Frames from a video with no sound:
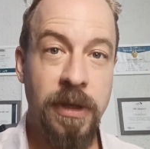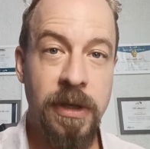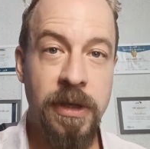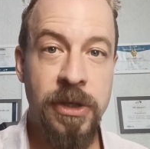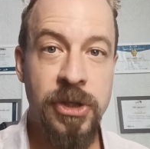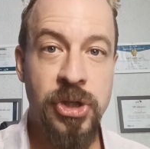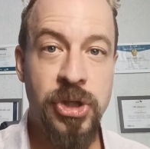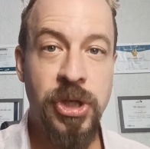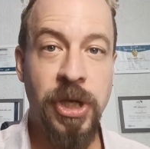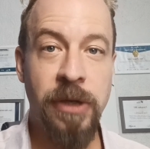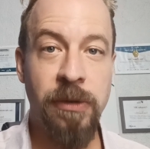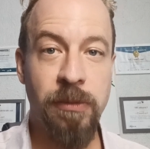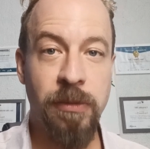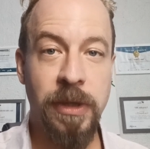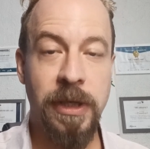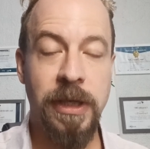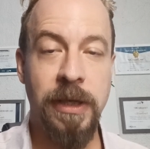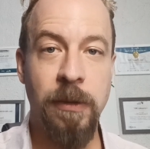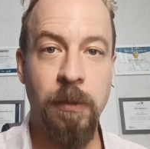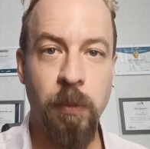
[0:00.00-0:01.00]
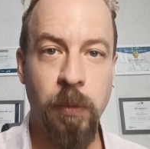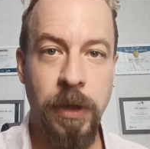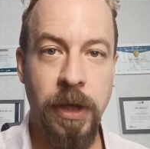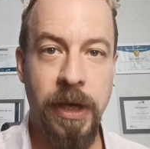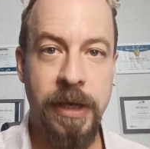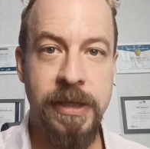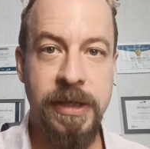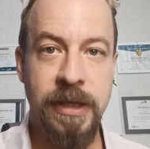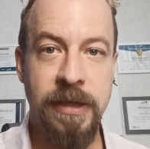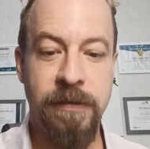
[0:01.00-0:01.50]
generally, we
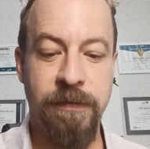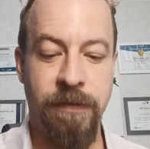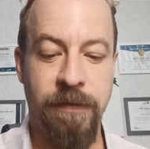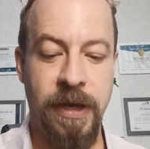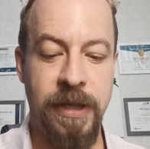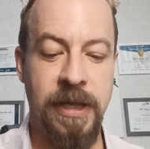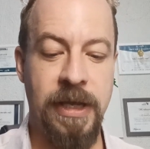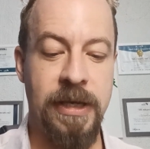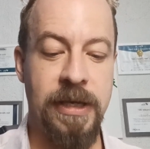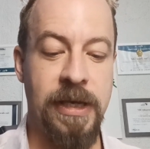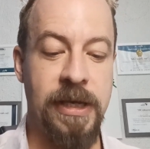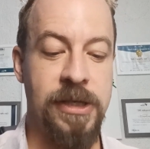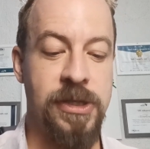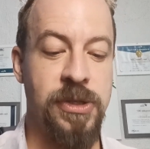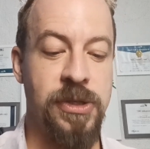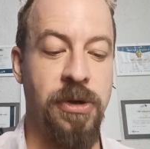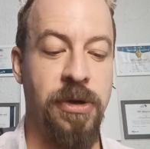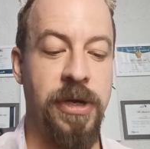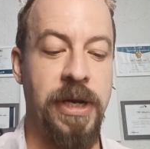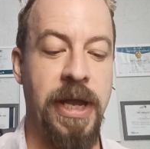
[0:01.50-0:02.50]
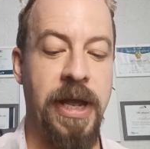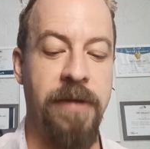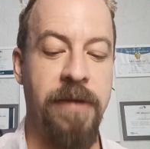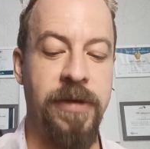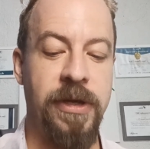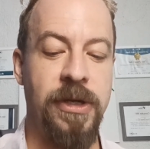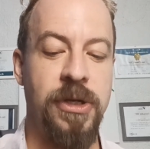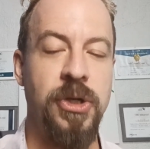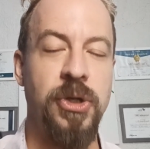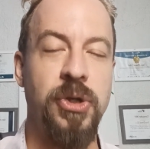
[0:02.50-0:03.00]
identify that as not
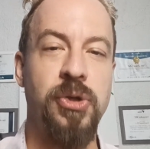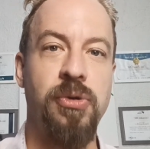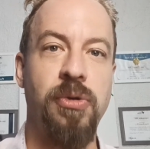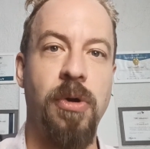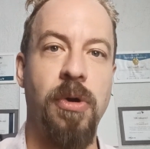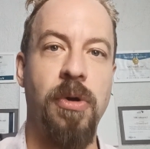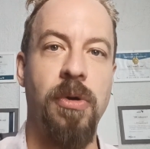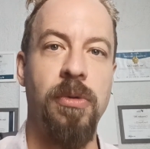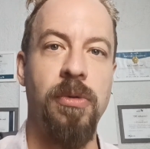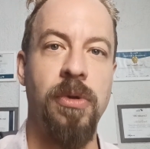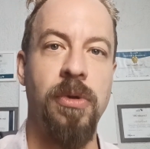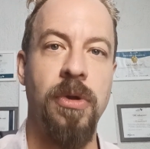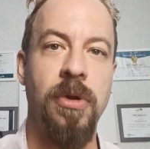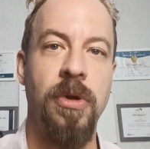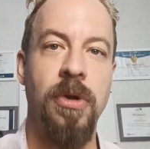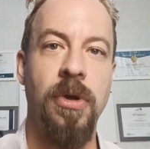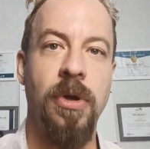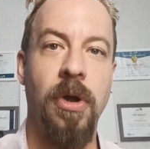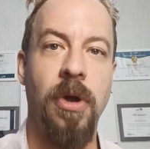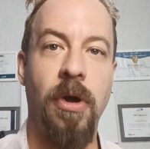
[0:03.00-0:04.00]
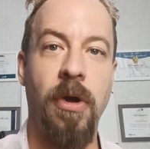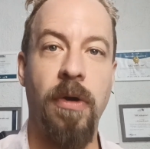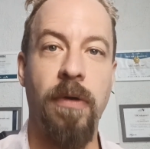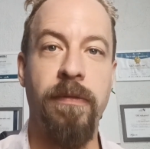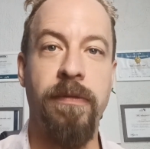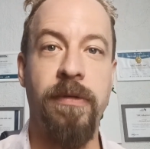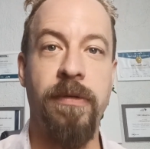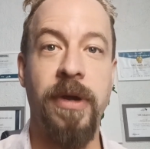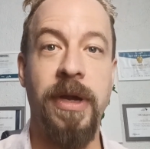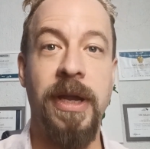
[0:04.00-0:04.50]
having control
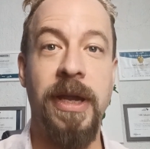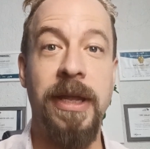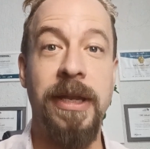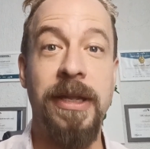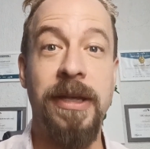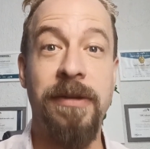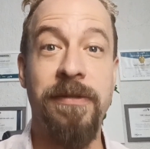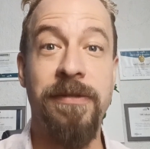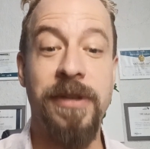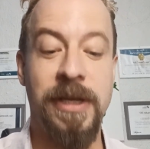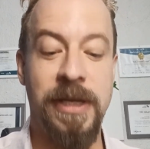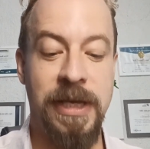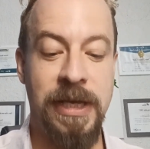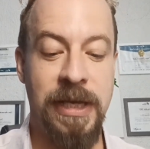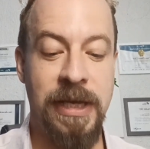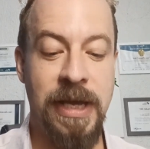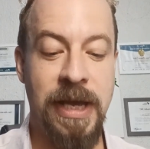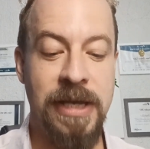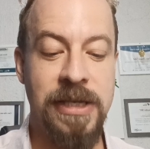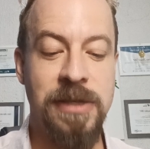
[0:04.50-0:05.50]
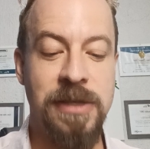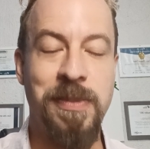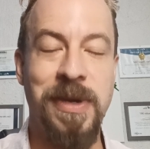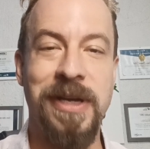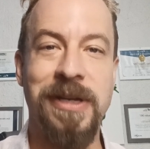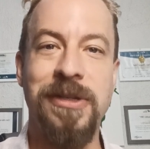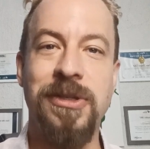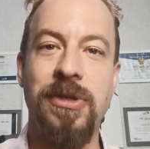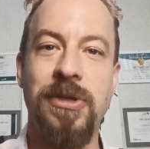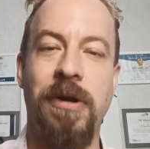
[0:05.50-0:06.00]
over any of the key
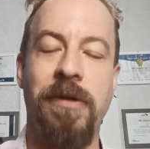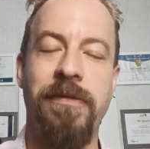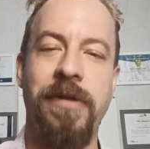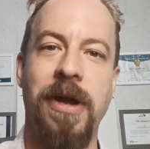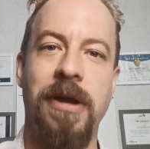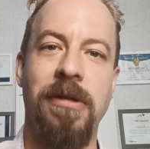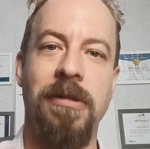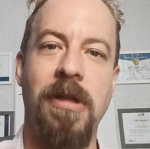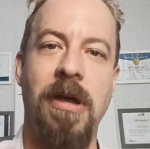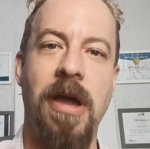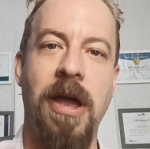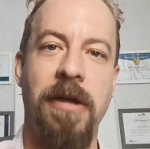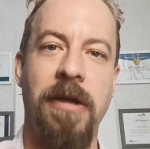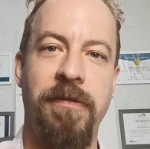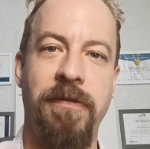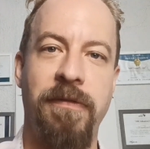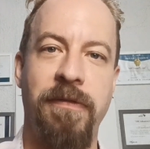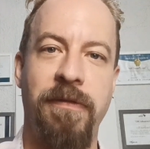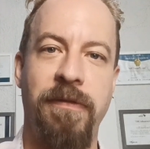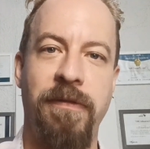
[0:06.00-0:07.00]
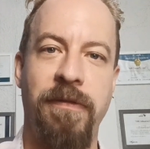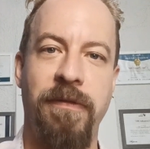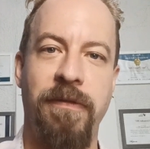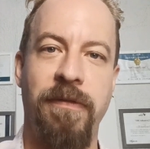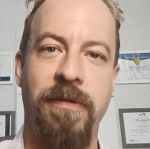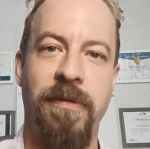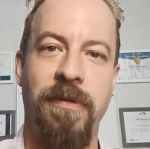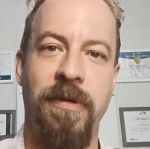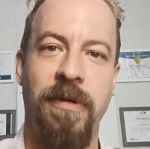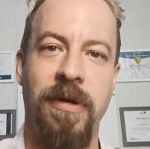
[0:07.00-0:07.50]
aspects of our life.
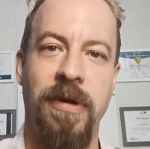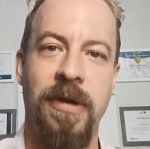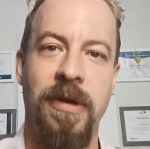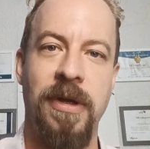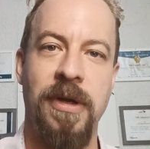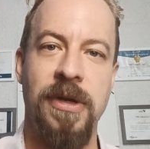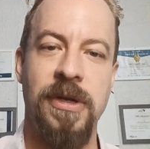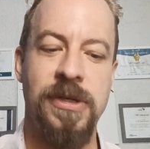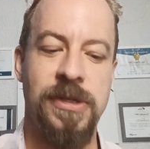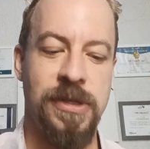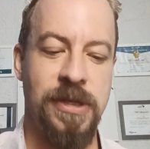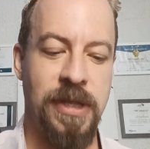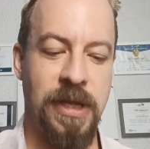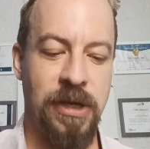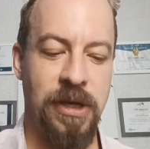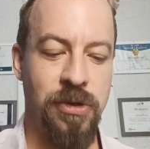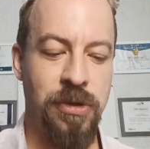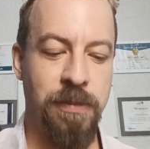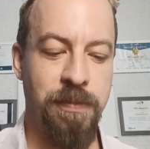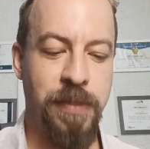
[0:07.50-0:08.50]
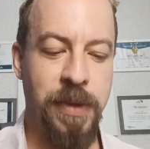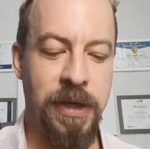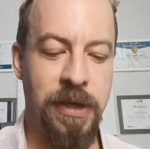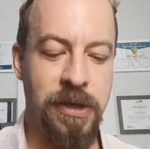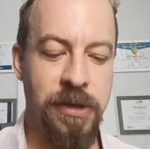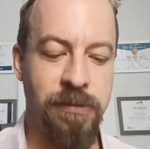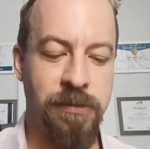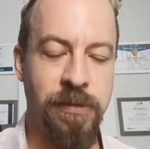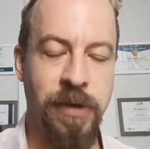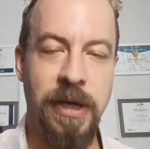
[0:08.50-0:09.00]
So that could be
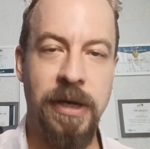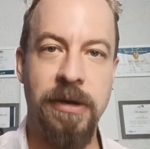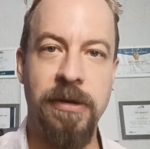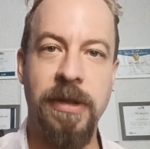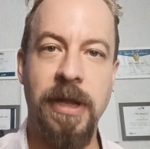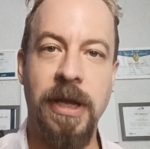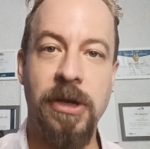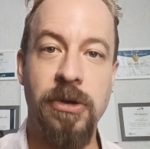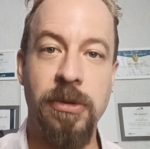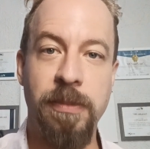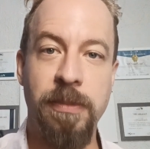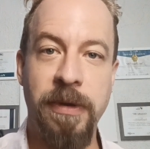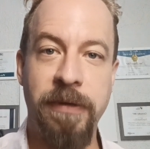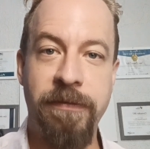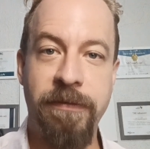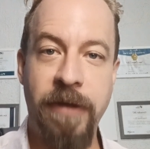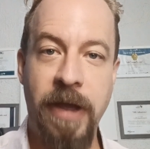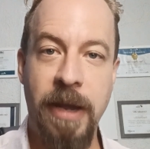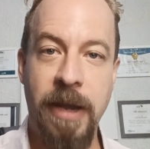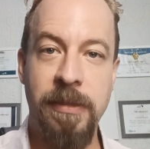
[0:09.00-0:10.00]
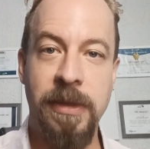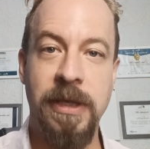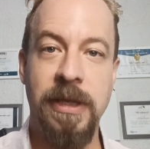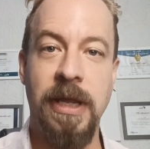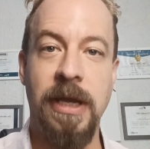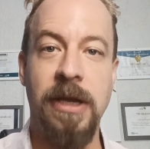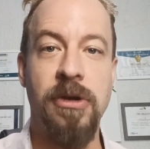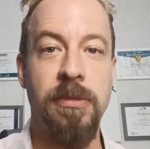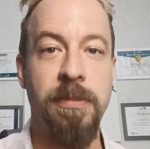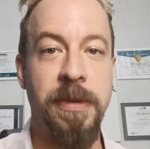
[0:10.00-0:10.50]
career, that could be family,
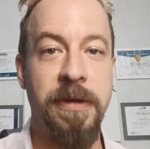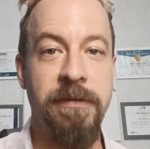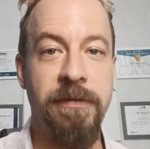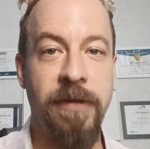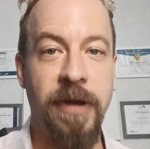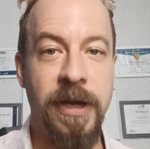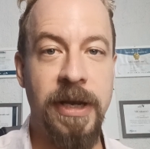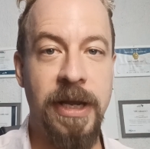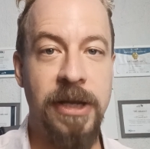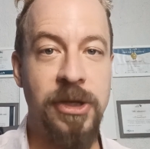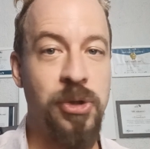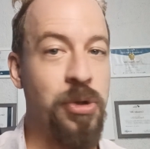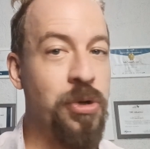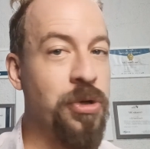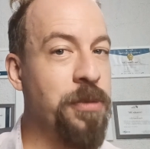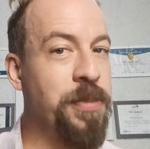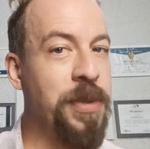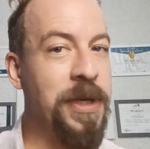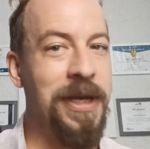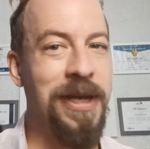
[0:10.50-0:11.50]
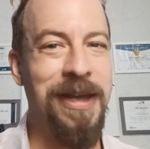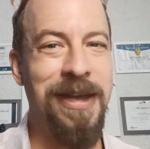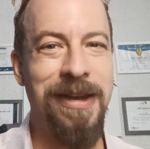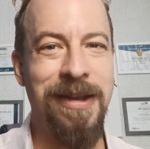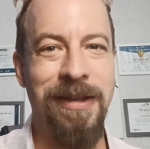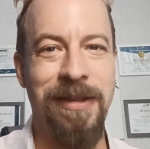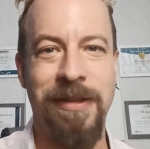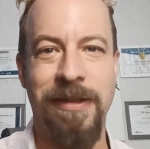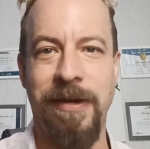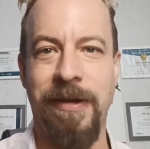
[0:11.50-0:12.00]
that could be financial, could be
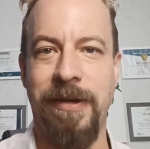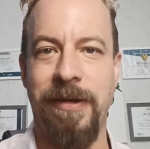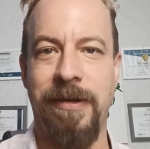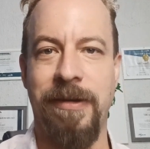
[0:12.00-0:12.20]
anything.